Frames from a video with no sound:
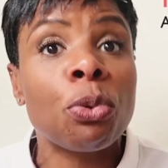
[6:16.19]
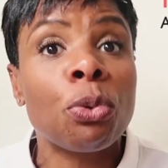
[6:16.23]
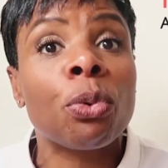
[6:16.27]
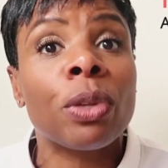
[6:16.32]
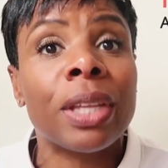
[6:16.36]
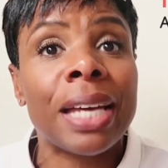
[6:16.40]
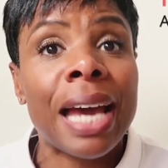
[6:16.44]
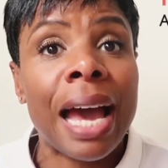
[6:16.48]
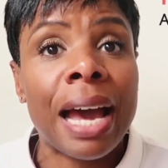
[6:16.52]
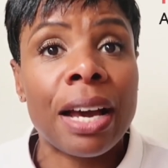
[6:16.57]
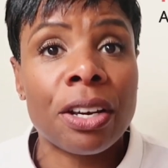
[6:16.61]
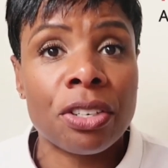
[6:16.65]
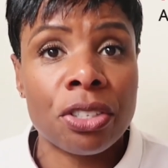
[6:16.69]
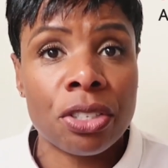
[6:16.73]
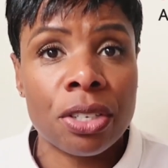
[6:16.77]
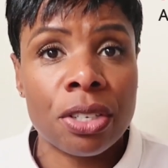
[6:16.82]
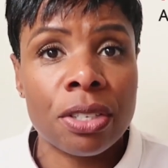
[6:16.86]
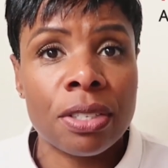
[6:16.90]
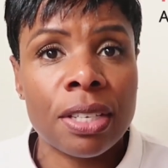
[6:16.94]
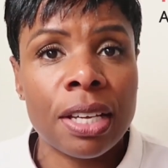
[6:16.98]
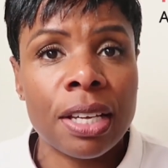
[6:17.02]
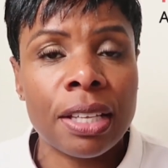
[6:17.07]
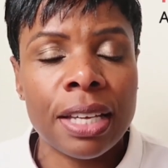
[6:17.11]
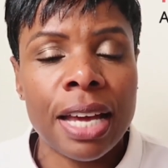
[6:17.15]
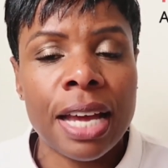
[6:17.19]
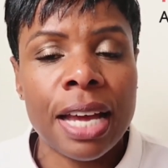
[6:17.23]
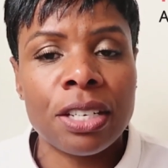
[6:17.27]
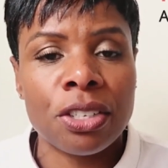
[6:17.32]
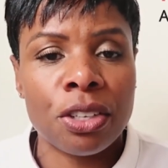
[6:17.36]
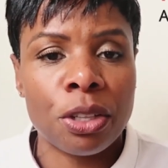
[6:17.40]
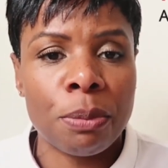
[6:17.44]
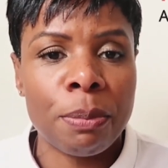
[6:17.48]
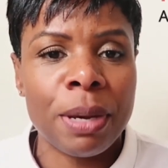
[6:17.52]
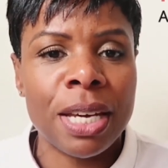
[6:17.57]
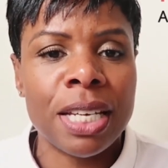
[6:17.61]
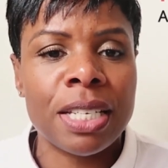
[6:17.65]
or the actions at the end
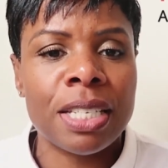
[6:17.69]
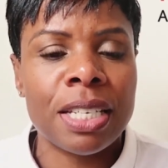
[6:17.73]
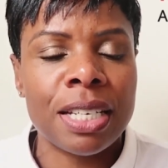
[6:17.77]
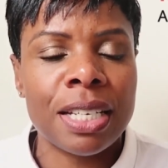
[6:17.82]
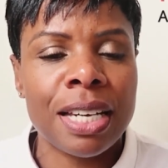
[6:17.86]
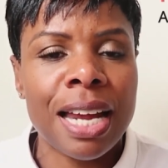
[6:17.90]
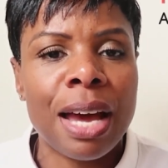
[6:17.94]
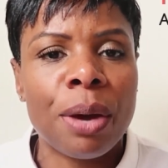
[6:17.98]
of the meeting.